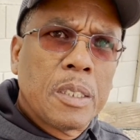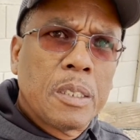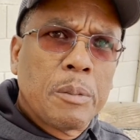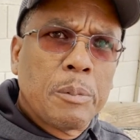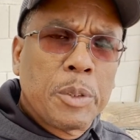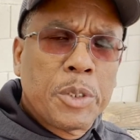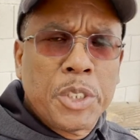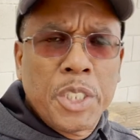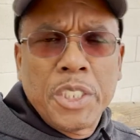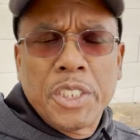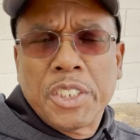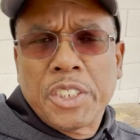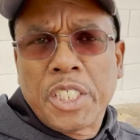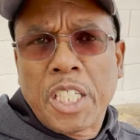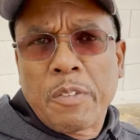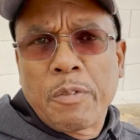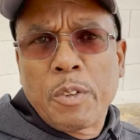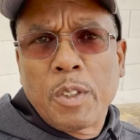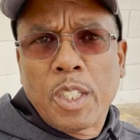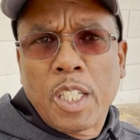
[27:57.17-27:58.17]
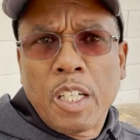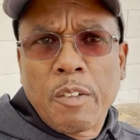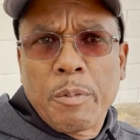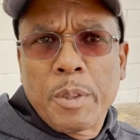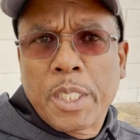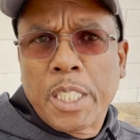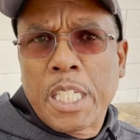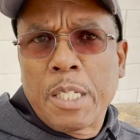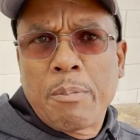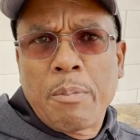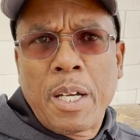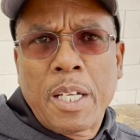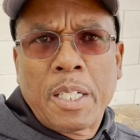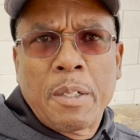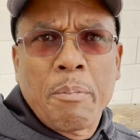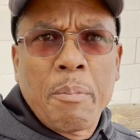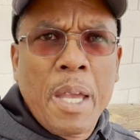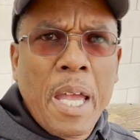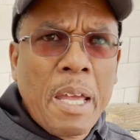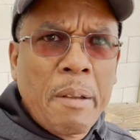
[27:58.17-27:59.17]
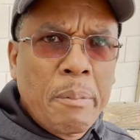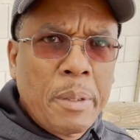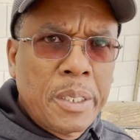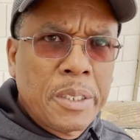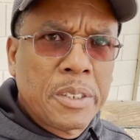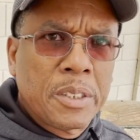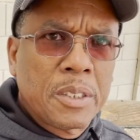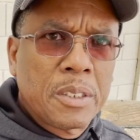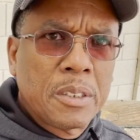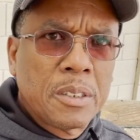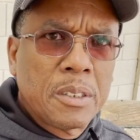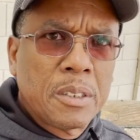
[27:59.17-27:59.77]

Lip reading: But Jesus said, if you love me, keep my commandments.